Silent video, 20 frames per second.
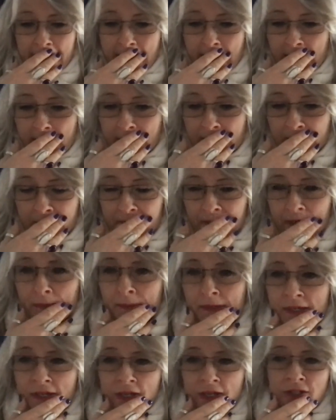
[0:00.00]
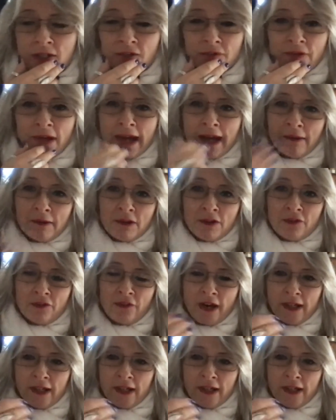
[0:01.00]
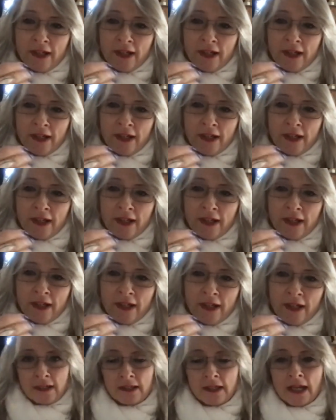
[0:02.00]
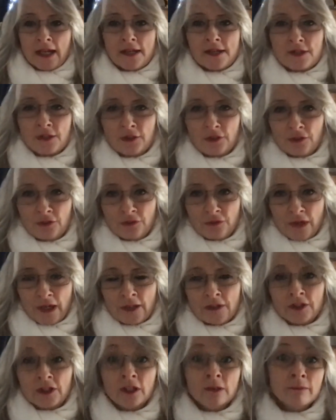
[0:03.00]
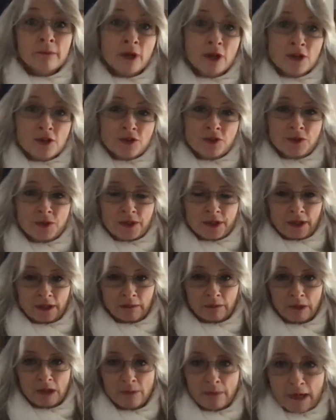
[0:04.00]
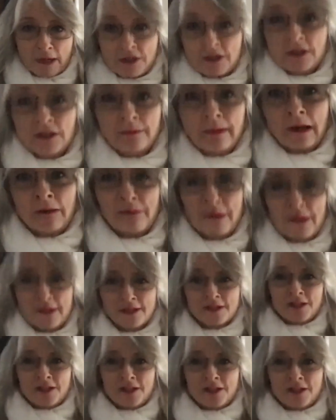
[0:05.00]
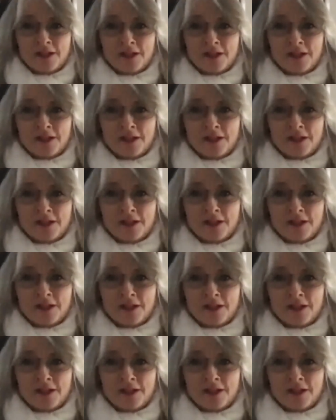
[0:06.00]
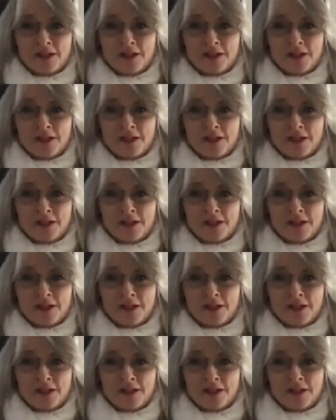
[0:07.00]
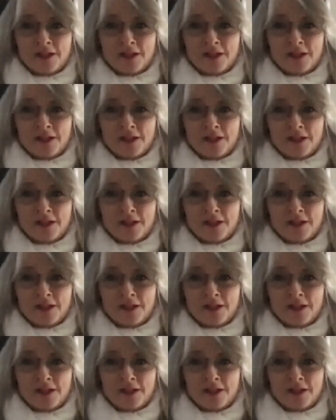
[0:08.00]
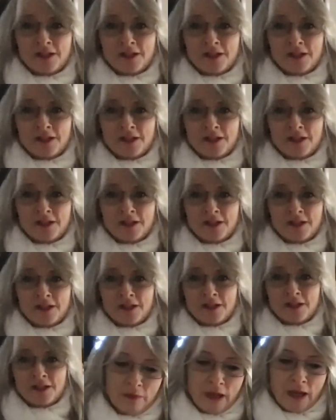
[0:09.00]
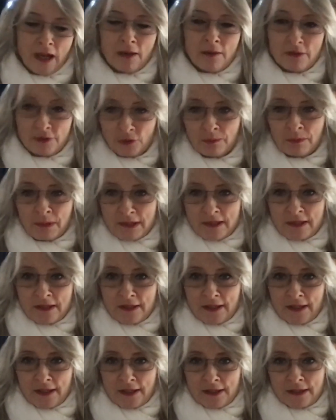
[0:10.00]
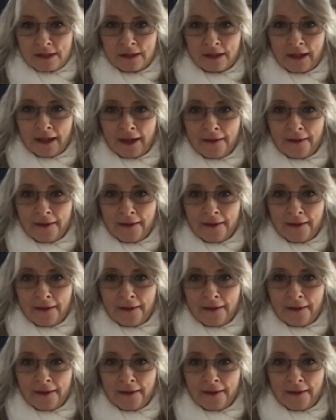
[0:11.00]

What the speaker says: I mean, how are you finding just generally in sort of on the commercial side? I mean, you mentioned about business development sort of things that you're doing as well. How are you finding work, sort of businesses?